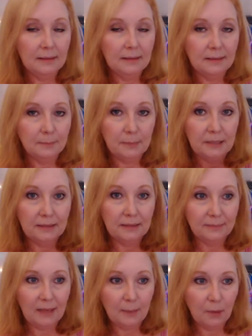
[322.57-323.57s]
But
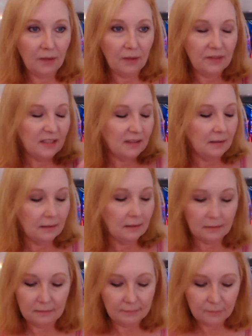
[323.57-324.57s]
I bought this there
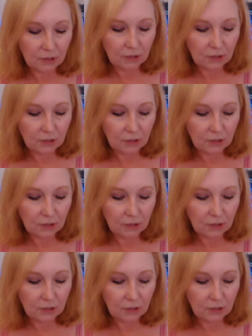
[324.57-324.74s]
and used